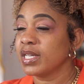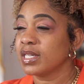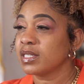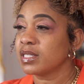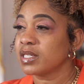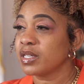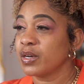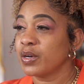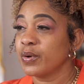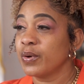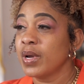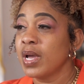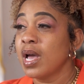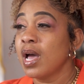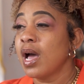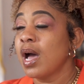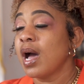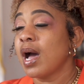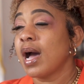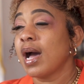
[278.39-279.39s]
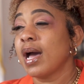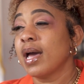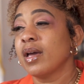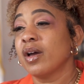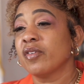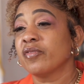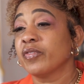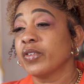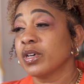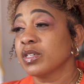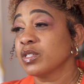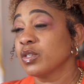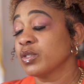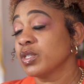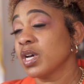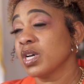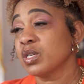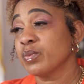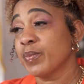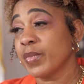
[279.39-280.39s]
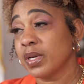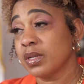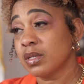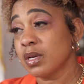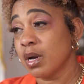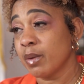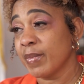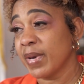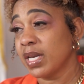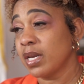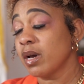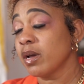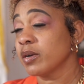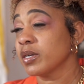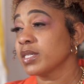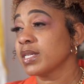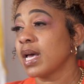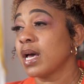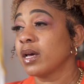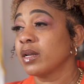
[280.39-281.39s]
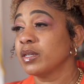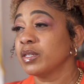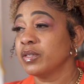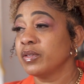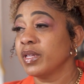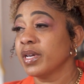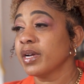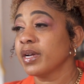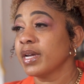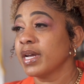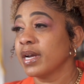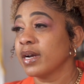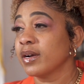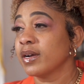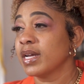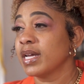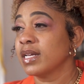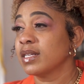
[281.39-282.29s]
And so I have also taught my daughters how to do their hair.